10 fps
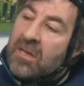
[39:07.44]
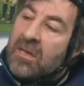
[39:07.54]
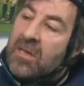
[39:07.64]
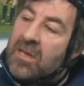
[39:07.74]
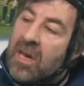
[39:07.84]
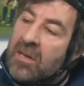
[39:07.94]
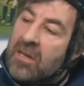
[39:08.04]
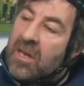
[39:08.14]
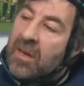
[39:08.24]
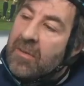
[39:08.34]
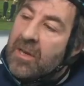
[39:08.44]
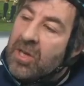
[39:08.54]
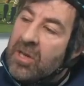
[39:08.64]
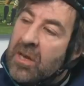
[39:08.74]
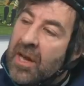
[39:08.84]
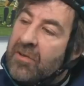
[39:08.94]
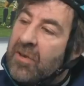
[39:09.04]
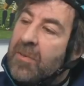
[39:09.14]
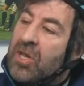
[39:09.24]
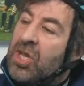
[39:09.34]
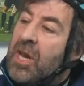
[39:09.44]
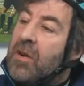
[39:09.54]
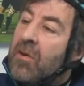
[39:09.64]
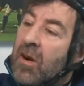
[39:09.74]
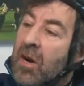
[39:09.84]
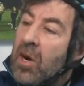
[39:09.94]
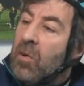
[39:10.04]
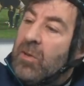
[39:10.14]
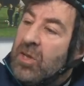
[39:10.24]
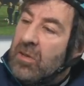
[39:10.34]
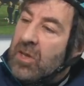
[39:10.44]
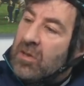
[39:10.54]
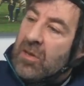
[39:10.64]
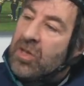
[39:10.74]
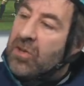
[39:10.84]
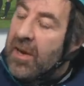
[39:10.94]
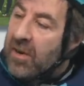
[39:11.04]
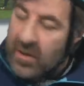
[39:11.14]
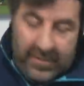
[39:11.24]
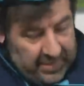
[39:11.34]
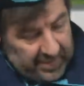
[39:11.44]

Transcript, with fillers: a, a, standard celebration like Dermot Shearer would do the sort of straight arm